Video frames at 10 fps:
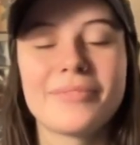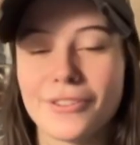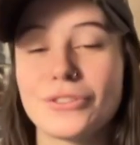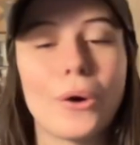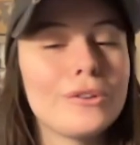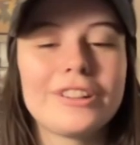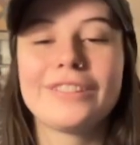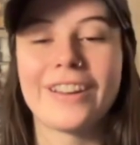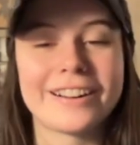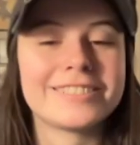Totally
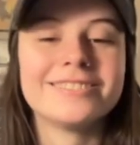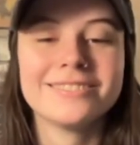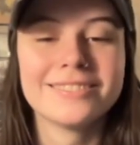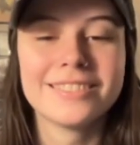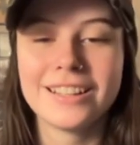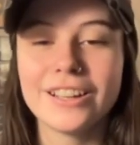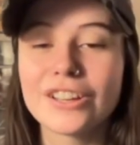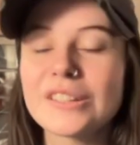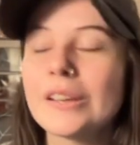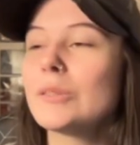fair.
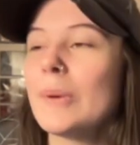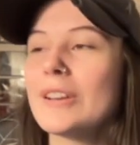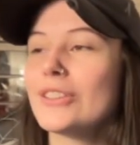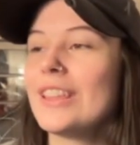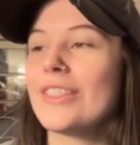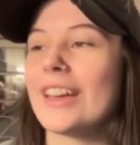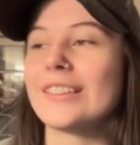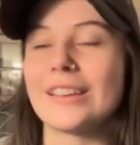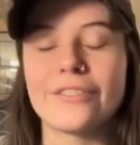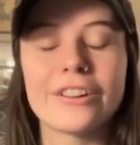Cause especially
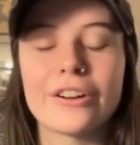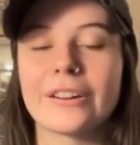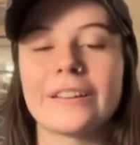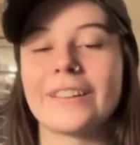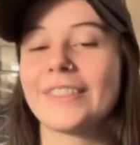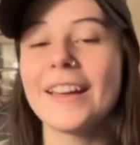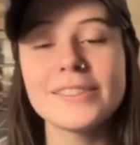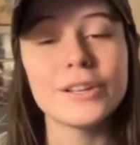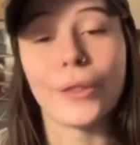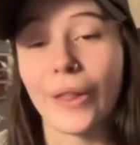Thanksgiving cooking, like that's
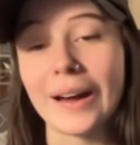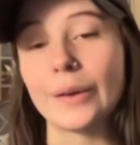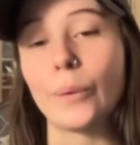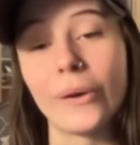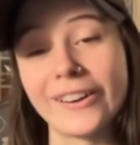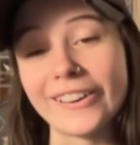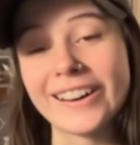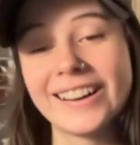a lot of work.